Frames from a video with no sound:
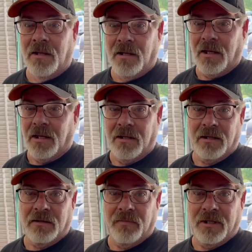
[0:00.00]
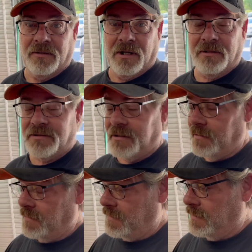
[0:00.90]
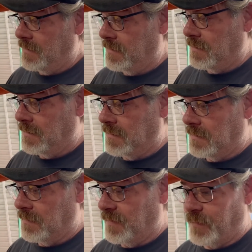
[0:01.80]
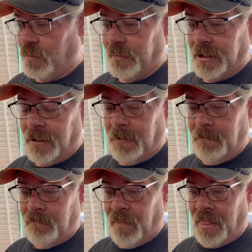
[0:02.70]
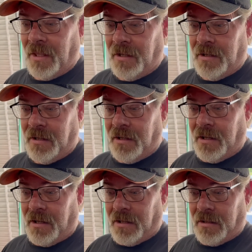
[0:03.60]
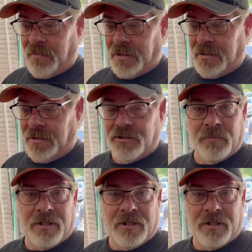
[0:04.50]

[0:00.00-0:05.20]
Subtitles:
and it can be addressed before we go. But should be a